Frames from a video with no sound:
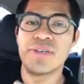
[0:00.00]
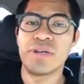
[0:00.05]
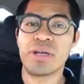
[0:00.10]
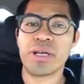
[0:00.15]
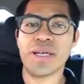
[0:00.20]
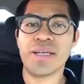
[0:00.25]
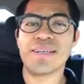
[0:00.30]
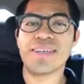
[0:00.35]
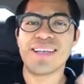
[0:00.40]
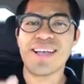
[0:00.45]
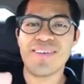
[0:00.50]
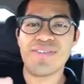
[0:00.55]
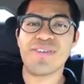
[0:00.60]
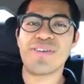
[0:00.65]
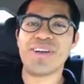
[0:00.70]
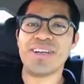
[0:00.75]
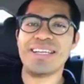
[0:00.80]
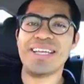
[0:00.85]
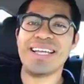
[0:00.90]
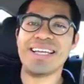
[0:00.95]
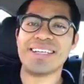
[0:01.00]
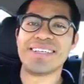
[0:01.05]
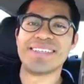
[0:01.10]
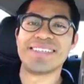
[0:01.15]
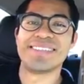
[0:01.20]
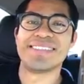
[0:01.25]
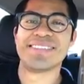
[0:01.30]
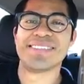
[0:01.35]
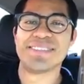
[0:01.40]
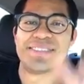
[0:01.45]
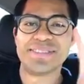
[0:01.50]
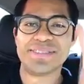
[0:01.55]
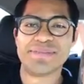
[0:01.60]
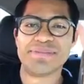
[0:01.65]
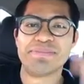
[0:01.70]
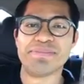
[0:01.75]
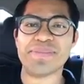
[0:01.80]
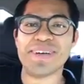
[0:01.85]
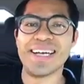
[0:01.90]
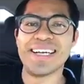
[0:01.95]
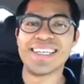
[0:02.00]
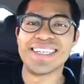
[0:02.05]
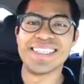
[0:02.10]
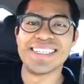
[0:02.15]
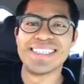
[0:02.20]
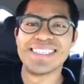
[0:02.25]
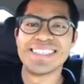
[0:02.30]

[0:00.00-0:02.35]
Okay, have a great day. Bye.